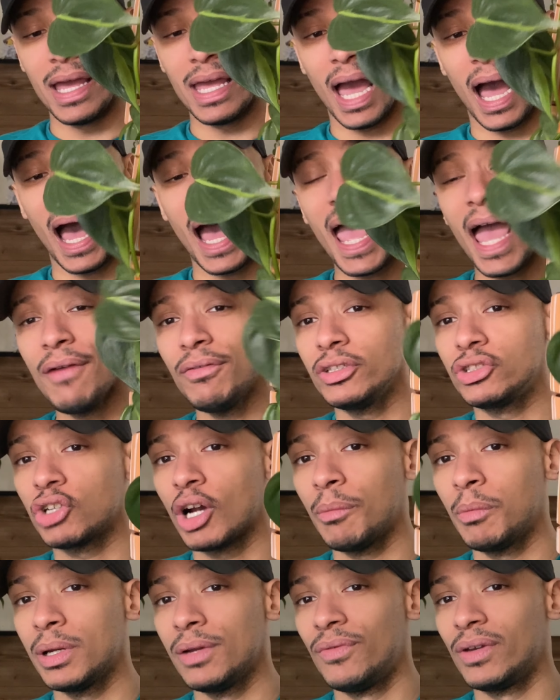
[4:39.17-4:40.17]
I have a
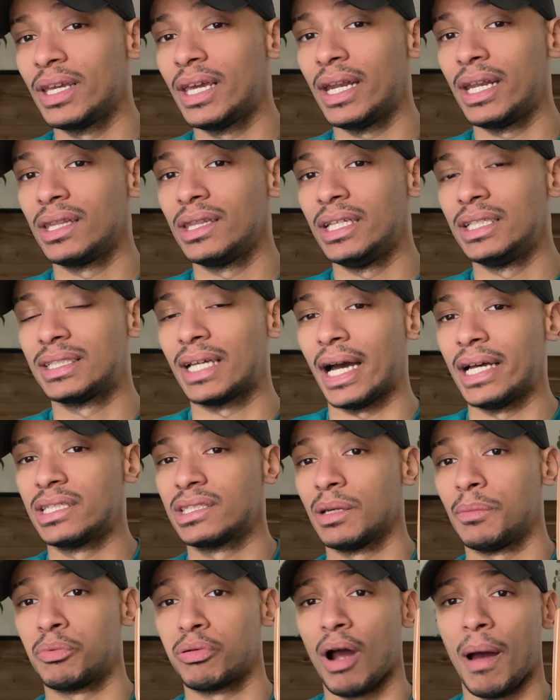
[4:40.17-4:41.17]
trouble even getting these guys
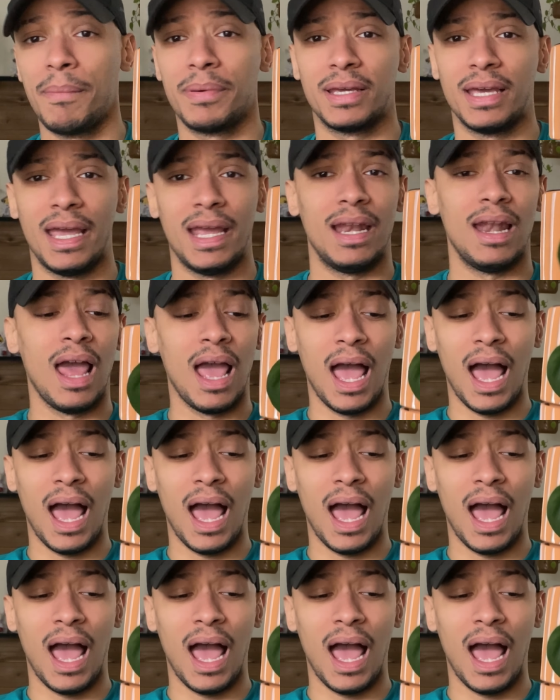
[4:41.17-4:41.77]
to propagate.